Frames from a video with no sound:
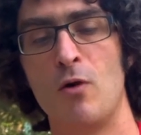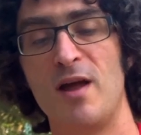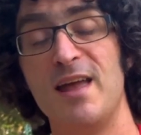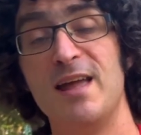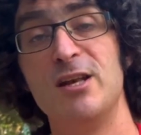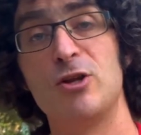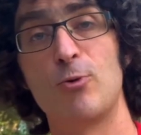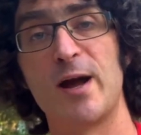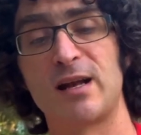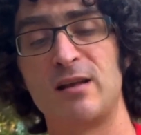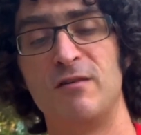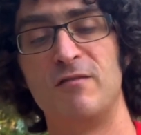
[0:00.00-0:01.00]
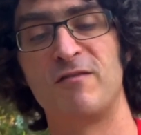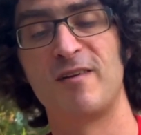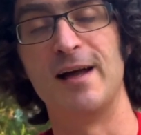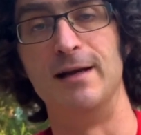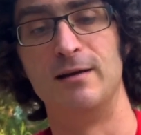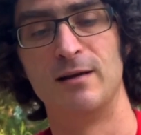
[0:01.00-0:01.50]
Indirect
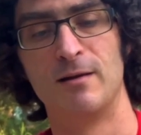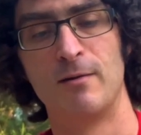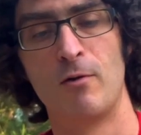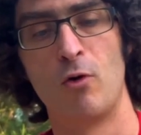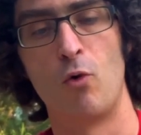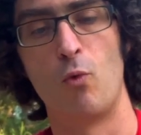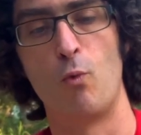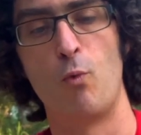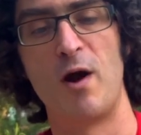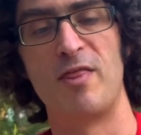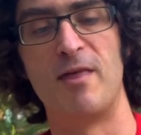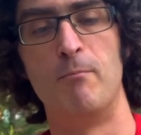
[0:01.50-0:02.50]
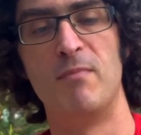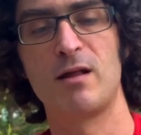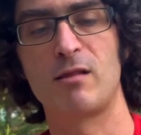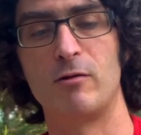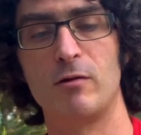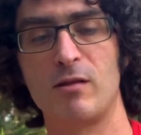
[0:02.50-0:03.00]
flight, where the
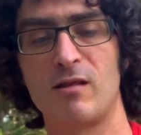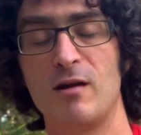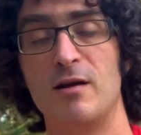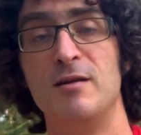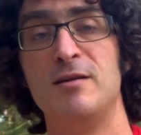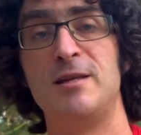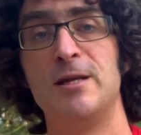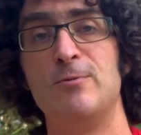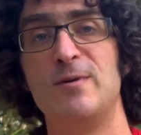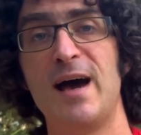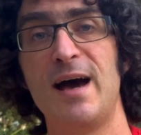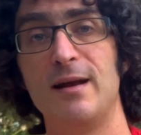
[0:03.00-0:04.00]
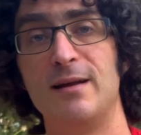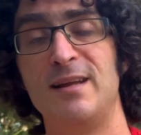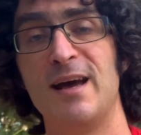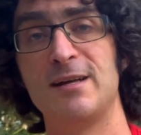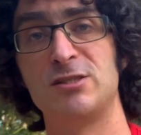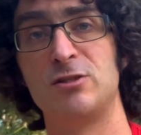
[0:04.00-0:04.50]
muscles do not
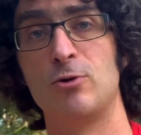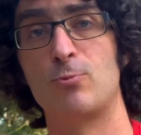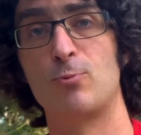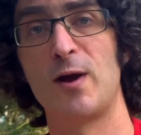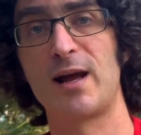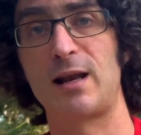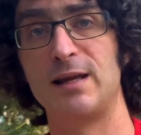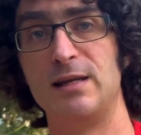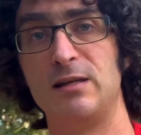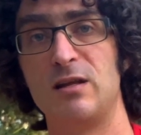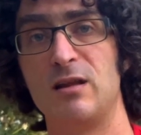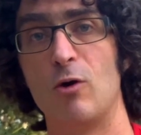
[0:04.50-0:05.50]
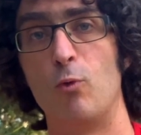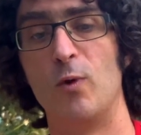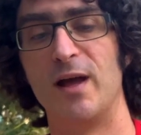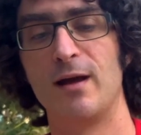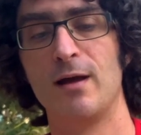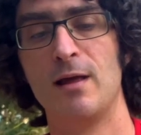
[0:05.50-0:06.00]
attach directly to the
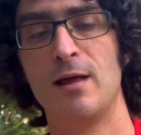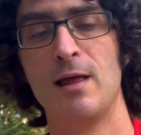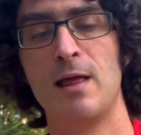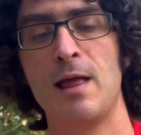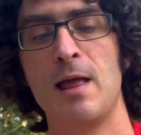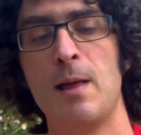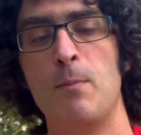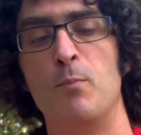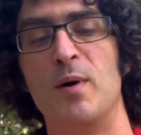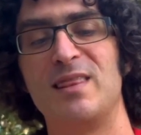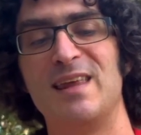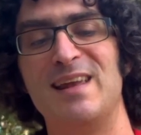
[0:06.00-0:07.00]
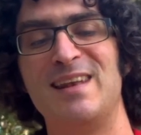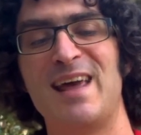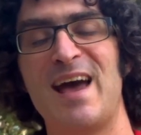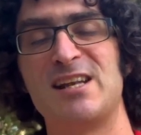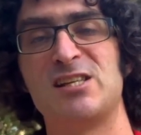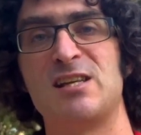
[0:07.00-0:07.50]
wing, but they
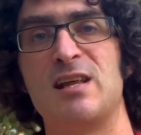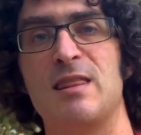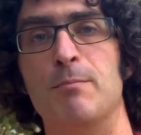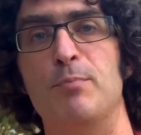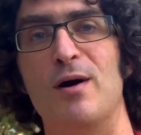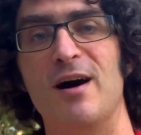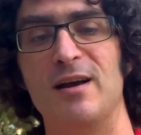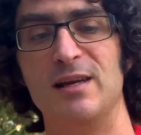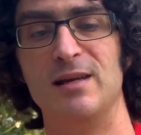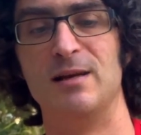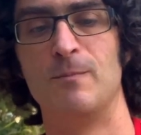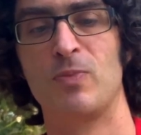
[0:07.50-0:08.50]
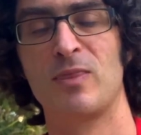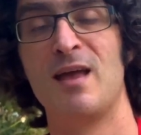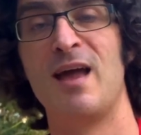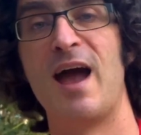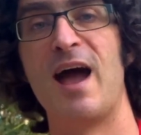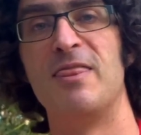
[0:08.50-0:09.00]
attach to the body.
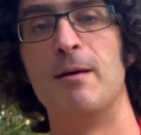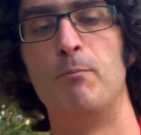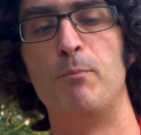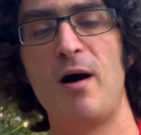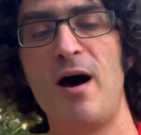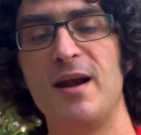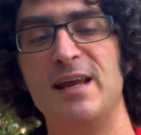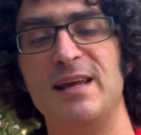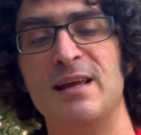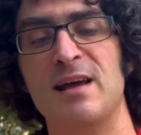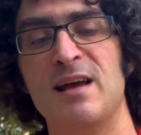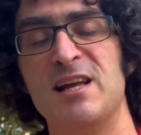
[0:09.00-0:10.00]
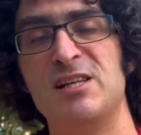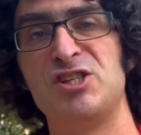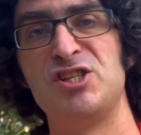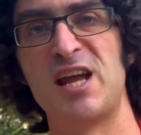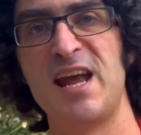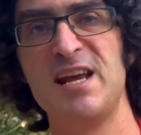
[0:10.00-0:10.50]
And the body
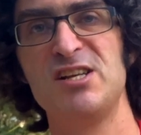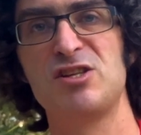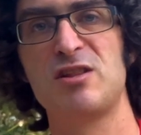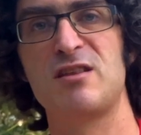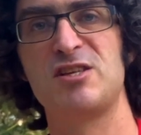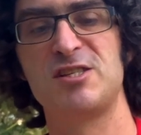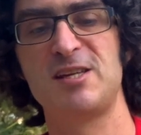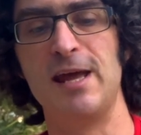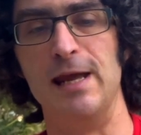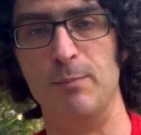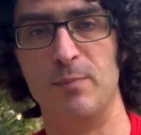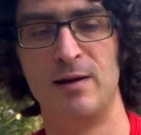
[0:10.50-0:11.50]
changes shape.